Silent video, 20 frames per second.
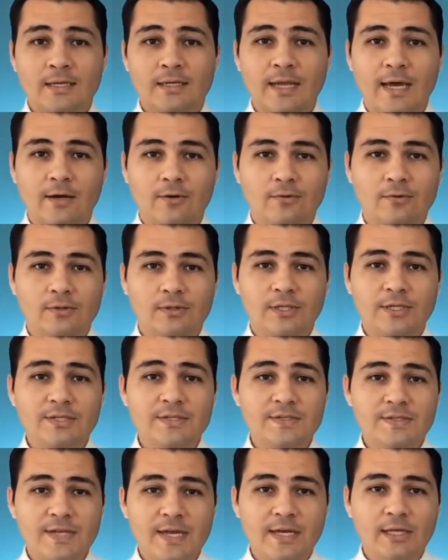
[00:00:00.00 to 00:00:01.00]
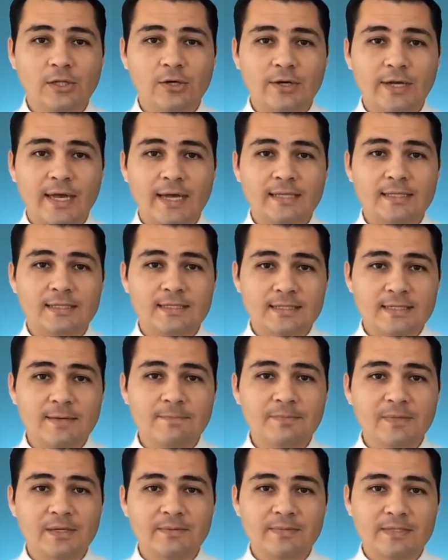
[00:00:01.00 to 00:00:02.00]
Now, let's take a look at
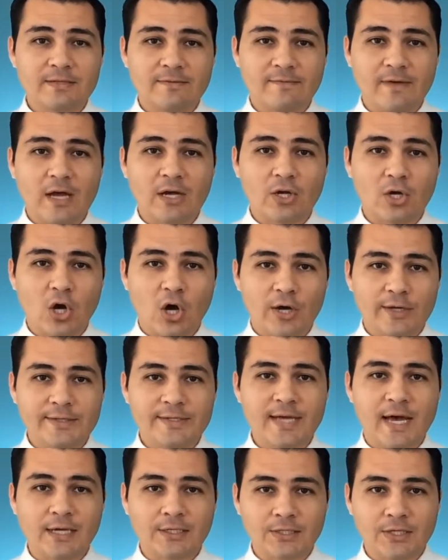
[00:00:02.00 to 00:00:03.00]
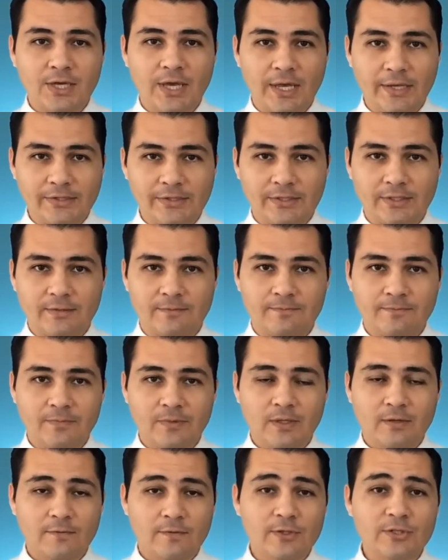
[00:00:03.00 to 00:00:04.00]
symptoms of alcohol intoxication.
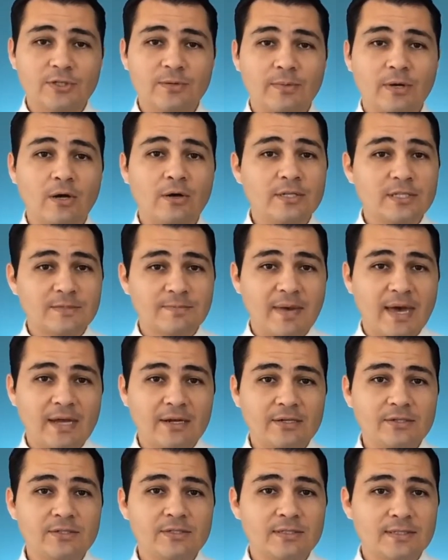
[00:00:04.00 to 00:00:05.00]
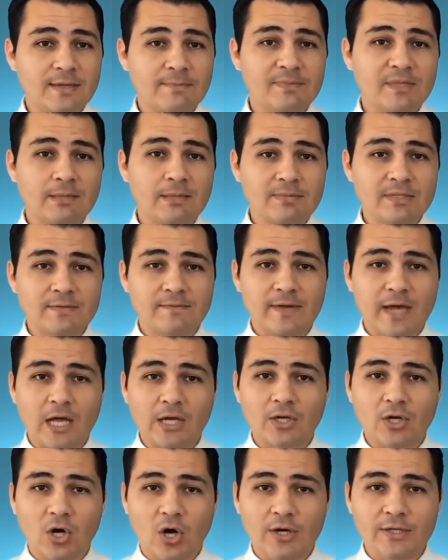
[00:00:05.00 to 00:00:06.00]
First of all, in Spanish, symptoms of
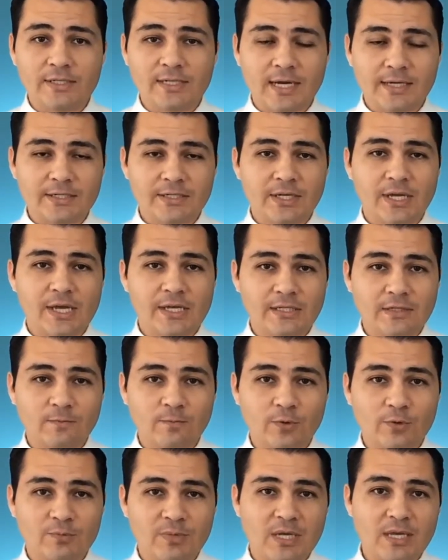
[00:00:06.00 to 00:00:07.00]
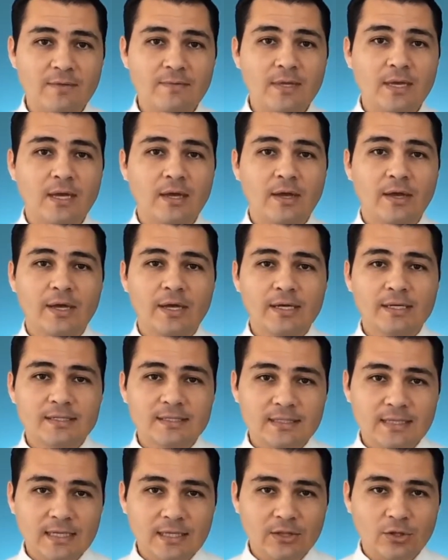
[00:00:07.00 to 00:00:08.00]
alcohol intoxication would be
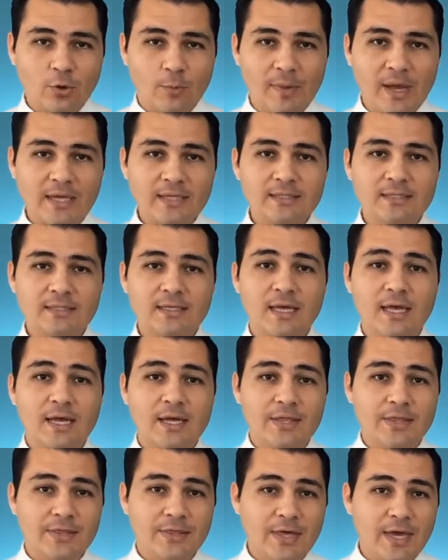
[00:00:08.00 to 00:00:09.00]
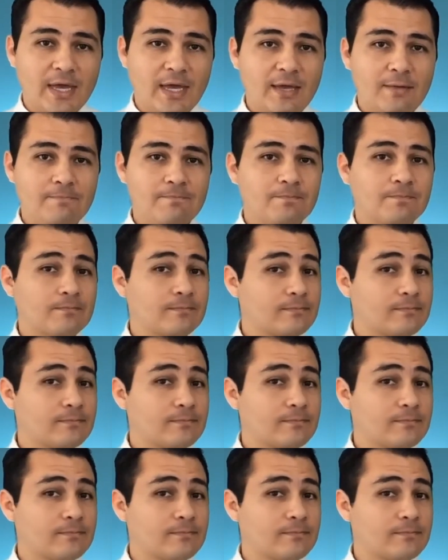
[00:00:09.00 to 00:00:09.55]
síntomas de